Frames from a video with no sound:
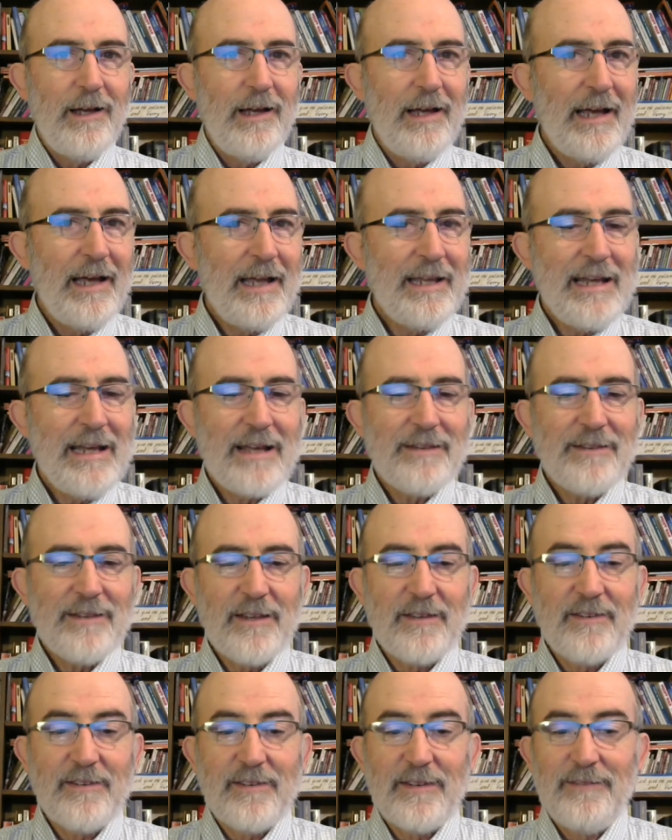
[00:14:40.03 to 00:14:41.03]
And yet
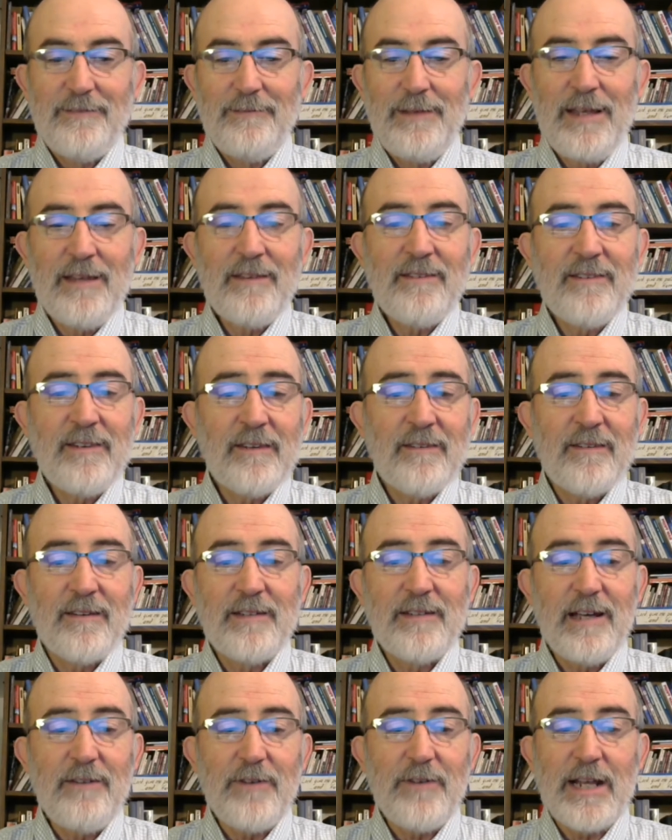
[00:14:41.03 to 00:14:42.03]
this
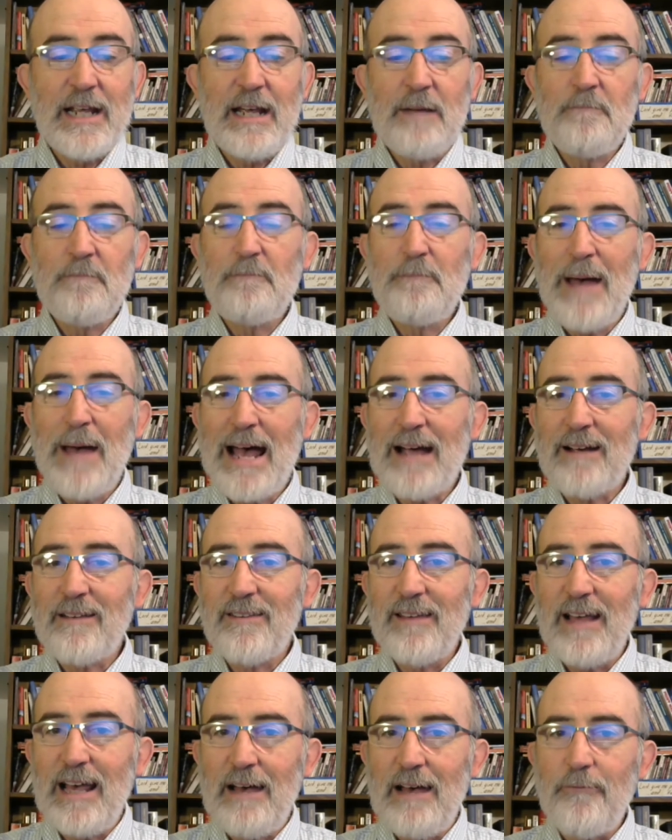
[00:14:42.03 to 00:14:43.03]
insensitivity impacts
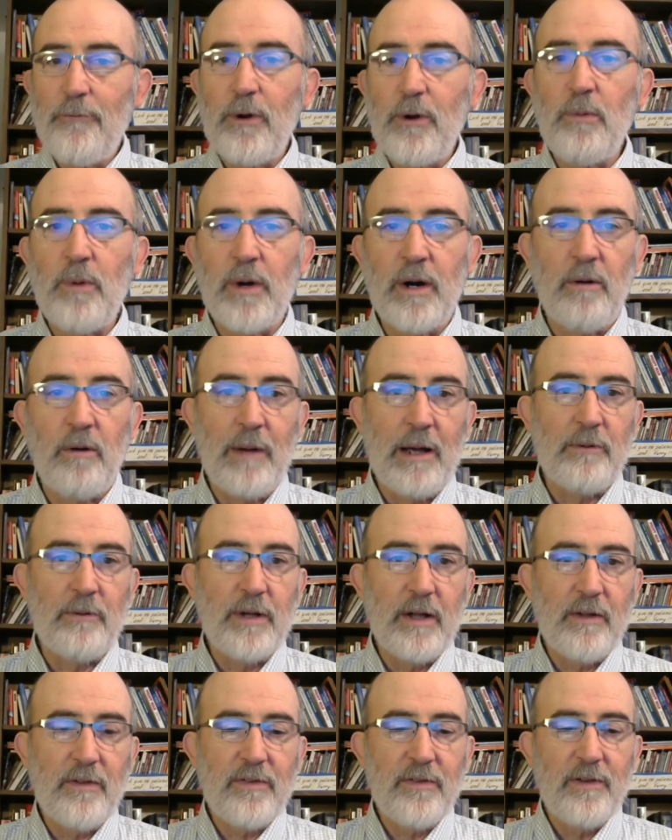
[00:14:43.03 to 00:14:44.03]
everyone around
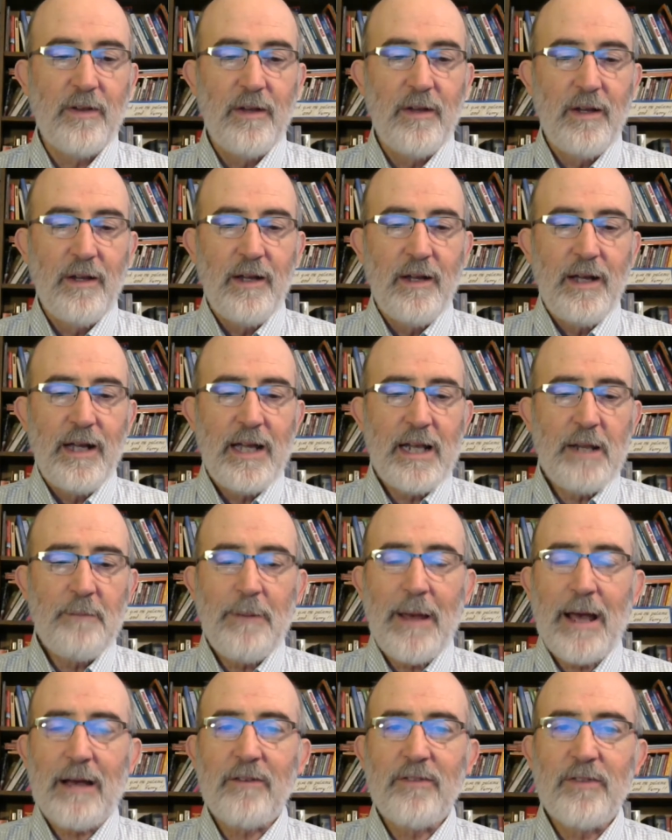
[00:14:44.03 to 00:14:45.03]
us. It
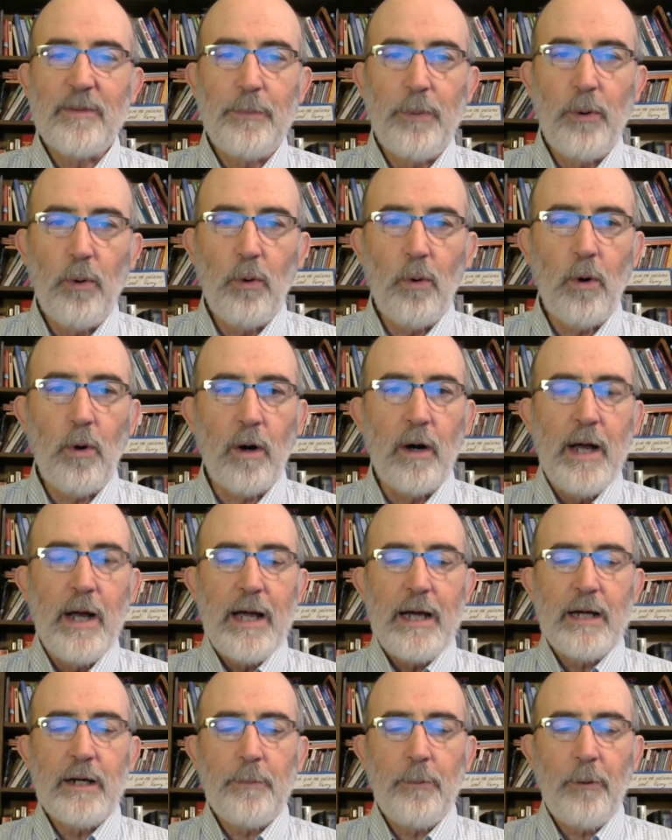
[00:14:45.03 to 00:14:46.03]
impacts the poor.
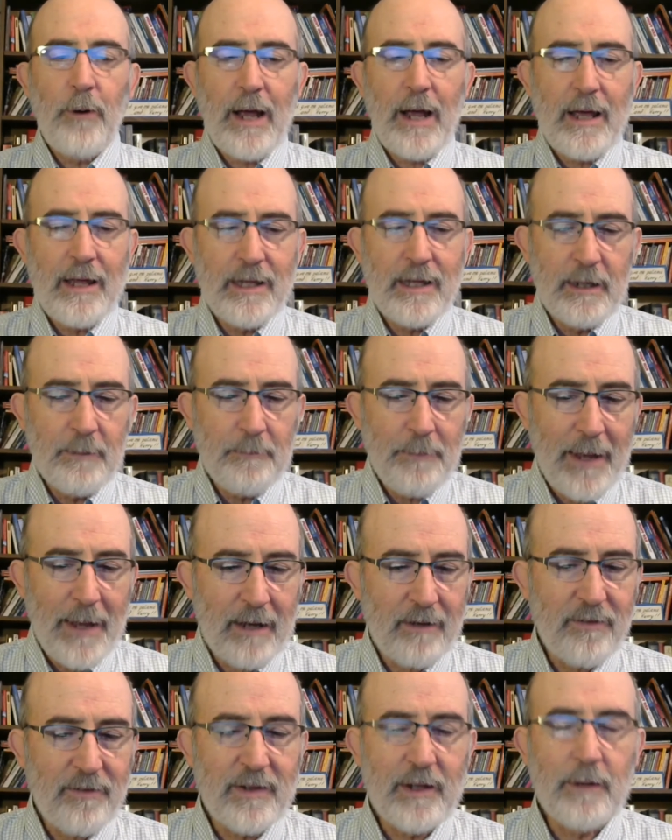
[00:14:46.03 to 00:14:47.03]
It
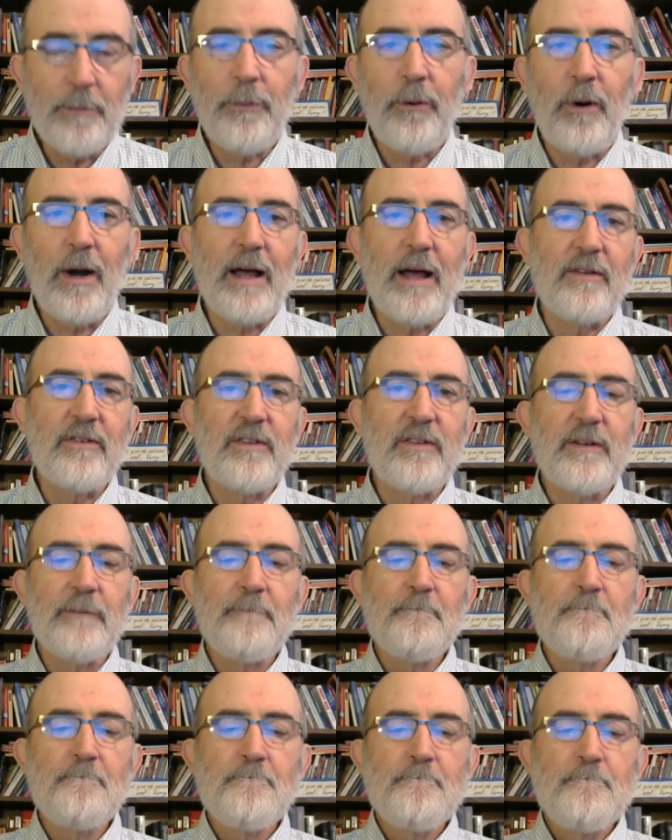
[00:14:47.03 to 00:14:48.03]
impacts the oppressed.
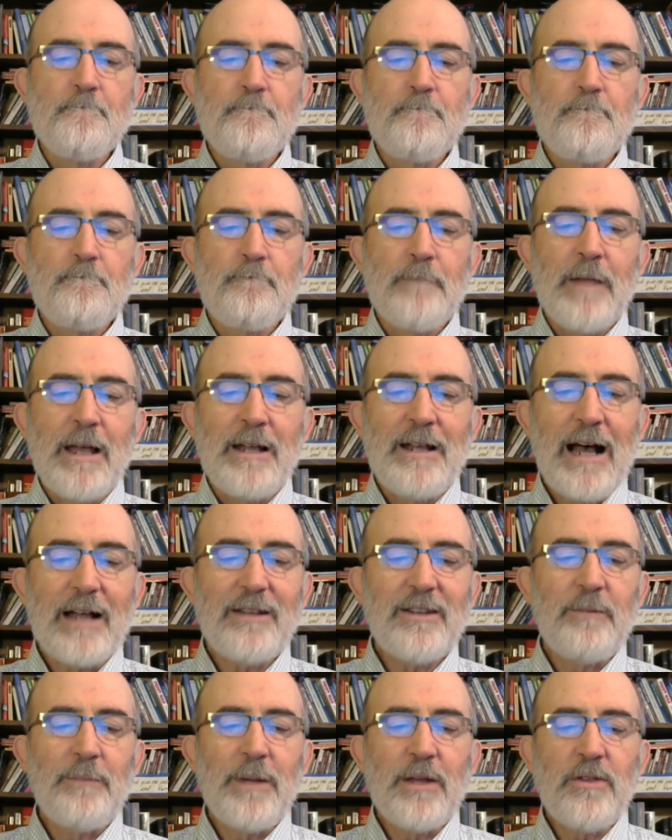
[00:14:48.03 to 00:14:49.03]
Not
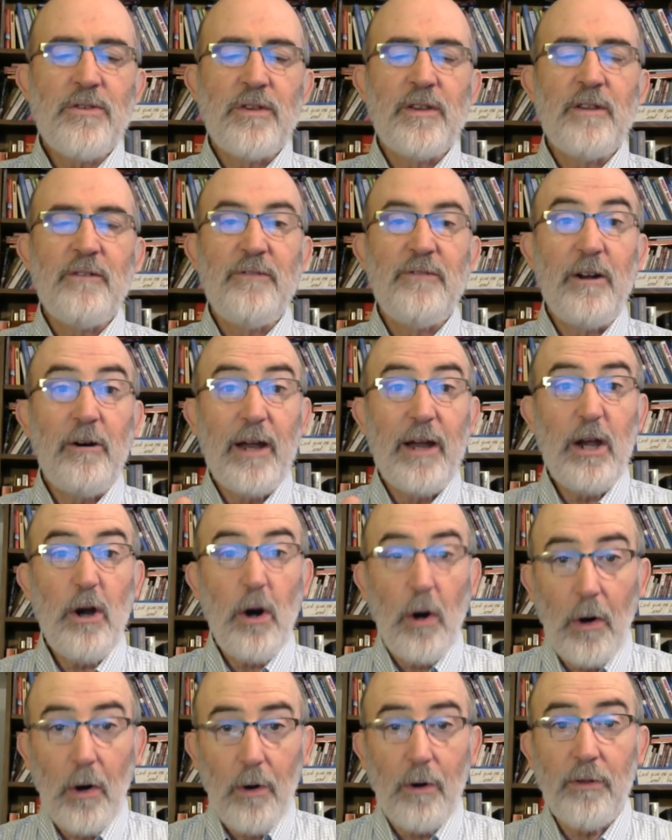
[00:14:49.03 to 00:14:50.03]
to mention the very
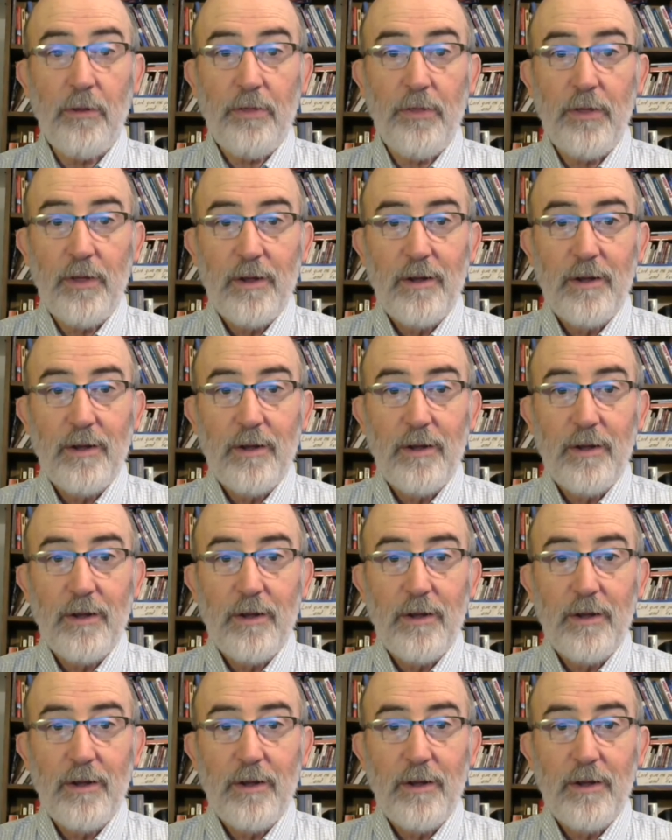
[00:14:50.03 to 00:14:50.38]
earth,